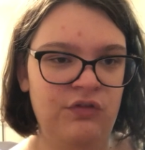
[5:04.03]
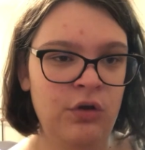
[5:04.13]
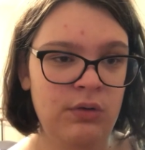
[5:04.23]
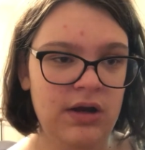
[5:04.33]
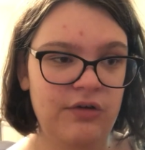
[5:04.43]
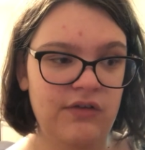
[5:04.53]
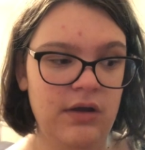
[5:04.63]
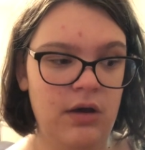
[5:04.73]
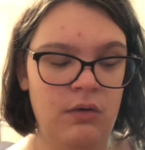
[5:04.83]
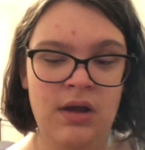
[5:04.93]
2 years
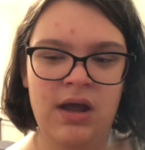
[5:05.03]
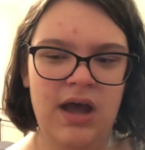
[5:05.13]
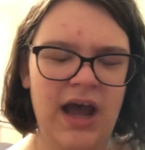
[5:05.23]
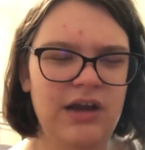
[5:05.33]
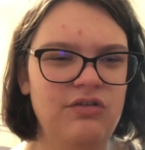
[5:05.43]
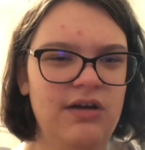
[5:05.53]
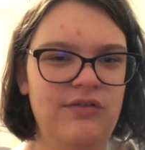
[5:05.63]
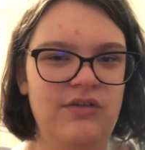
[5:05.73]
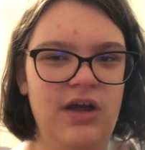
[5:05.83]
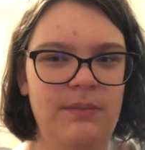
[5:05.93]
ago, I
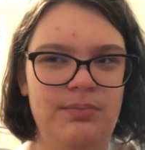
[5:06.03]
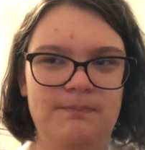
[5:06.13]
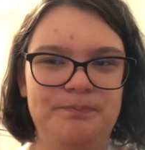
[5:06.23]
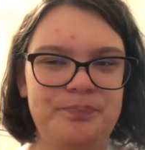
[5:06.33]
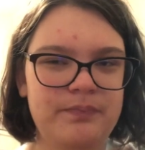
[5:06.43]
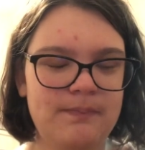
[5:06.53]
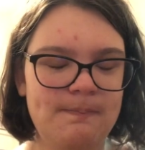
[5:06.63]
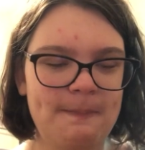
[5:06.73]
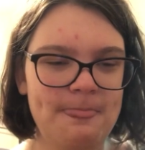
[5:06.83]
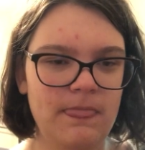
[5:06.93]
dressed up
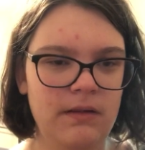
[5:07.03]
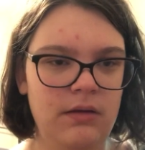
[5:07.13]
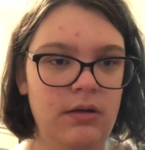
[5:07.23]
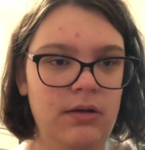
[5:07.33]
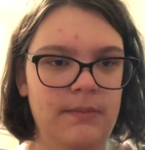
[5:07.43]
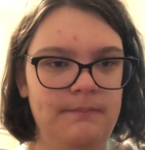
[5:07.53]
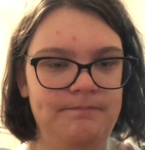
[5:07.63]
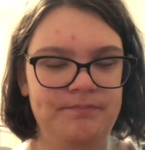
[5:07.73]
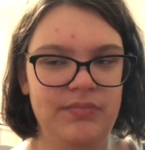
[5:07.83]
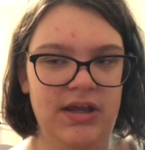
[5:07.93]

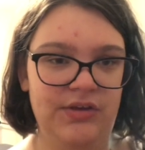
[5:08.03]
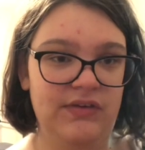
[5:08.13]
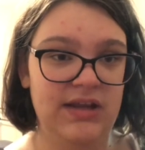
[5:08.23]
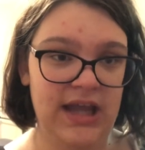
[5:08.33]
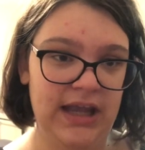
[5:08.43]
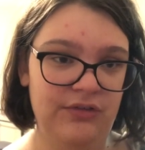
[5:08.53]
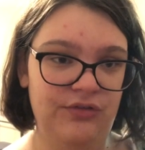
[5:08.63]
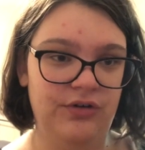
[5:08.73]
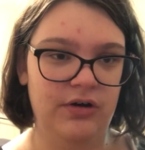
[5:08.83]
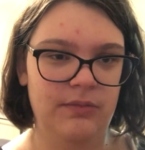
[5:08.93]
as a
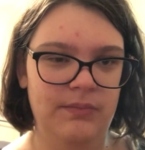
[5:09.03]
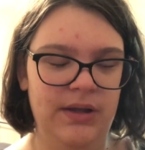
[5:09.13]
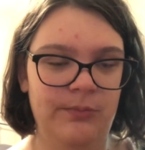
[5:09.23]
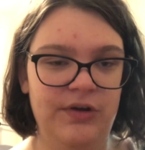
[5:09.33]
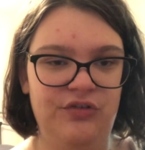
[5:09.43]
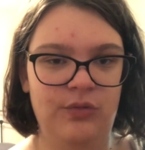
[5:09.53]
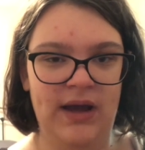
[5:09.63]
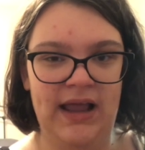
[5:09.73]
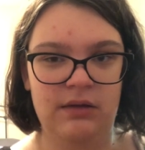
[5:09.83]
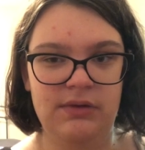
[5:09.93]
gangster and went to a
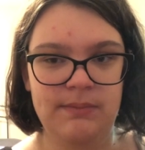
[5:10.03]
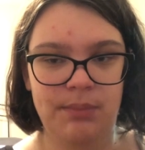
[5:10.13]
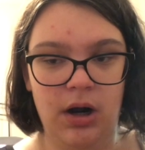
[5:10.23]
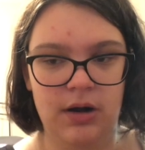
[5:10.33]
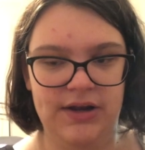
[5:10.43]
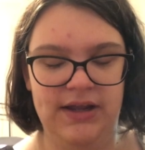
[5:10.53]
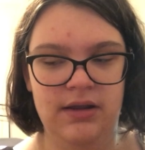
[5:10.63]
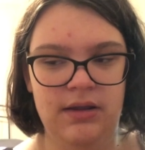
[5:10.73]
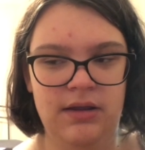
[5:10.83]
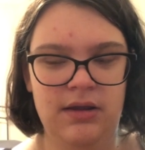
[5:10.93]
Halloween party,
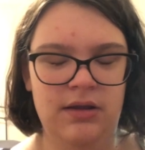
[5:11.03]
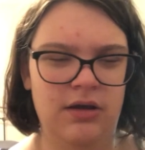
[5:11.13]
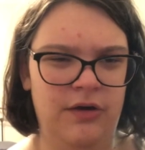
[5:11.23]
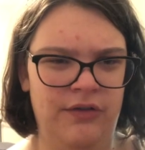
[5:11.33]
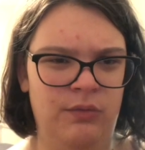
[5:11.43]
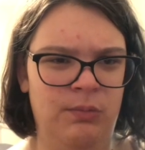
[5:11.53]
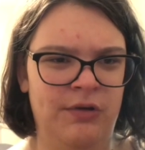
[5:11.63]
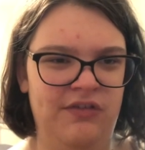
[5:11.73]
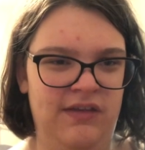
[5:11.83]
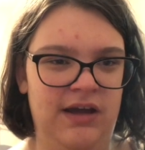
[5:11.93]
although it
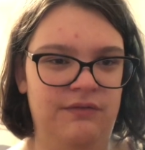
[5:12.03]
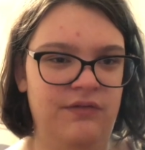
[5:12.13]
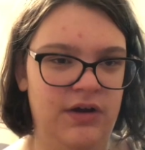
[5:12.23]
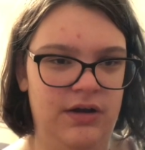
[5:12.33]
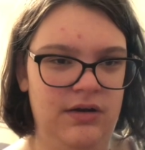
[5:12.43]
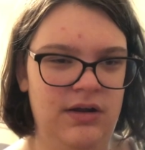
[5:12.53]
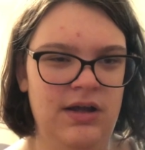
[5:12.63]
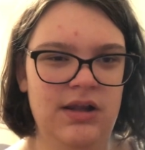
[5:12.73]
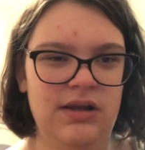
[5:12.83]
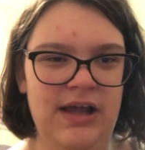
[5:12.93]
wasn't that fun.
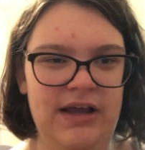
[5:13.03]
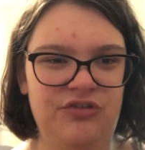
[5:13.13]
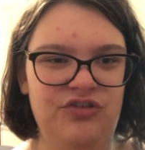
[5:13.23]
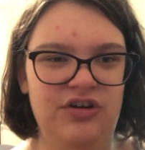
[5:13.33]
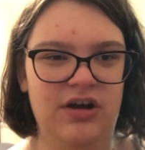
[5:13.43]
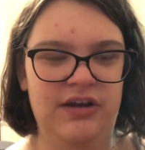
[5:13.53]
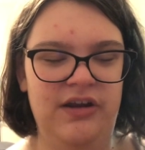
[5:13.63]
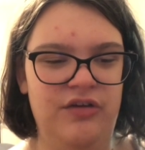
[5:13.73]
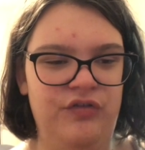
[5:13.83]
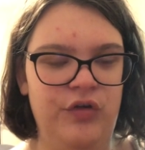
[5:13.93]
Last year, I
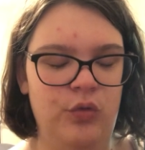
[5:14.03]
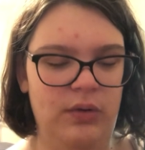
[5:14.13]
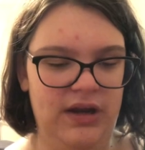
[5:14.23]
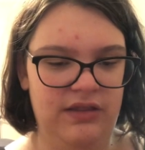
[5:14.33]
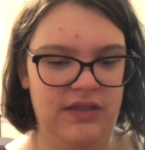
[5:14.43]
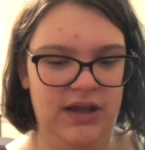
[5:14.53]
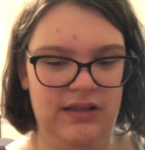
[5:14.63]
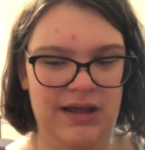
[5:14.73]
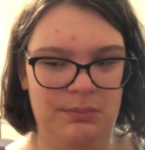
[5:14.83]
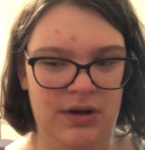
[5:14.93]
didn't do
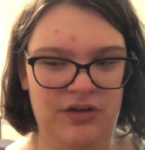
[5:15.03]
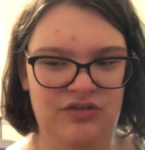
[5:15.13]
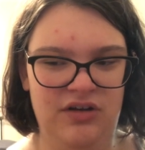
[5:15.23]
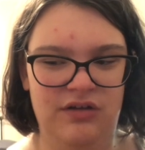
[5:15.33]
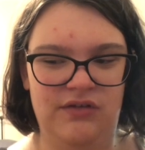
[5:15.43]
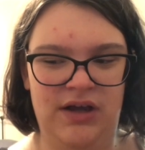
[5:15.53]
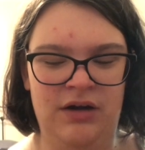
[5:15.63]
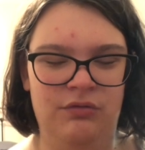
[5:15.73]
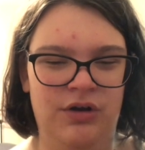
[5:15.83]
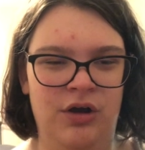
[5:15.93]
anything that much because I
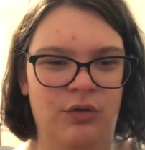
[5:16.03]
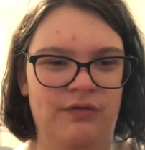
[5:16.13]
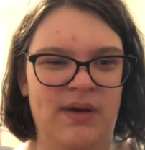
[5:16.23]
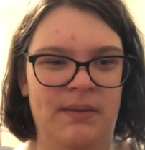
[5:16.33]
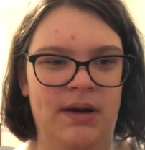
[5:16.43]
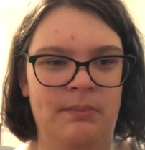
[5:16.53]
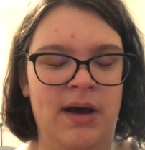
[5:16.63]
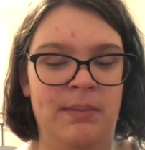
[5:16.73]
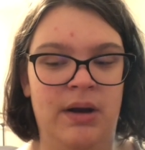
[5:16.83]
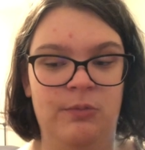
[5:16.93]
don't know if my
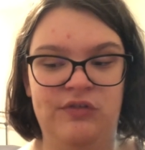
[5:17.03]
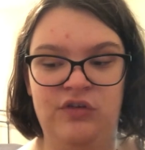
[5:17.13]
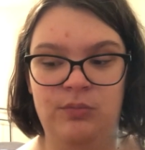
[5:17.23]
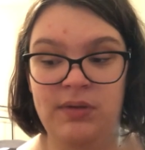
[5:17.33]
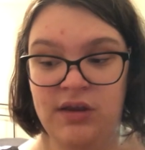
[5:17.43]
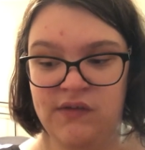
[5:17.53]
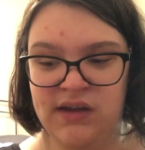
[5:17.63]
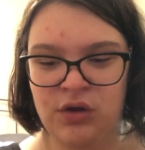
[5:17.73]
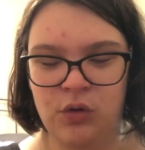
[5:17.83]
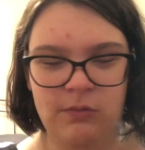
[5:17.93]
mom was too
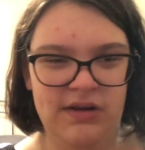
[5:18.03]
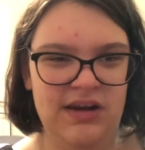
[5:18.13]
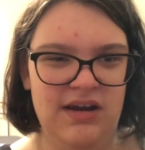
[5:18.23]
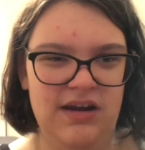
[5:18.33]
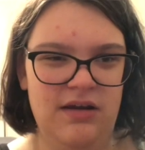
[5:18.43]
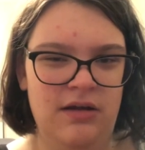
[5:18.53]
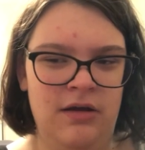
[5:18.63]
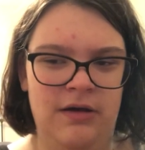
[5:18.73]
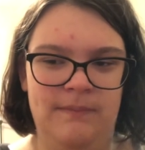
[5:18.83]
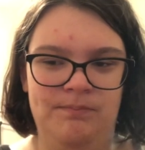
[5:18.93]
busy or we didn't
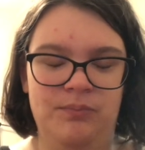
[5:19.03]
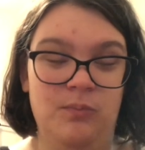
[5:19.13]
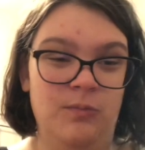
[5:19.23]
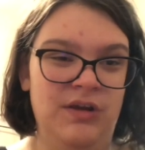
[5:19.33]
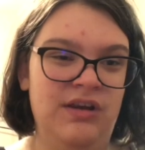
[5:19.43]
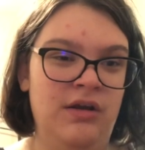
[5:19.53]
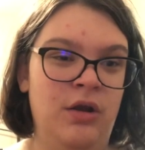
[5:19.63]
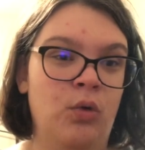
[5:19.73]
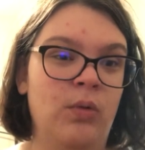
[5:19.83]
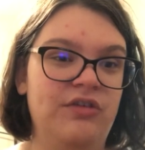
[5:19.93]

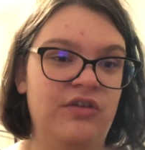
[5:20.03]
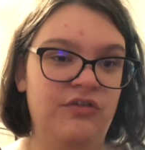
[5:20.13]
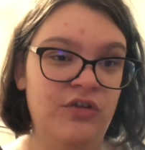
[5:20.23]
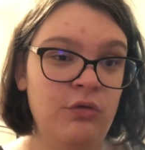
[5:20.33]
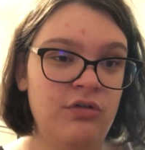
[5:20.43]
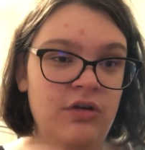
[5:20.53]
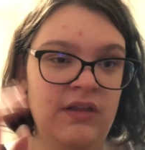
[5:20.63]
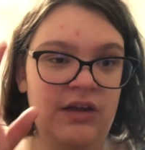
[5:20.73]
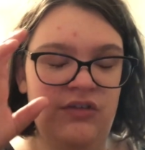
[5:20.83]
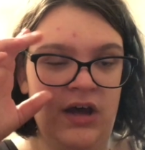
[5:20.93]
know what to do during
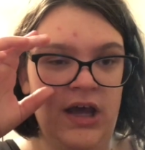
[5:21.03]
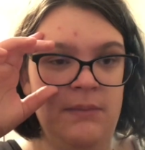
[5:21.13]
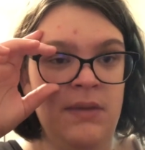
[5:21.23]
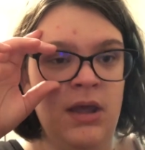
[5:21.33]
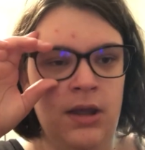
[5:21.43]
that time.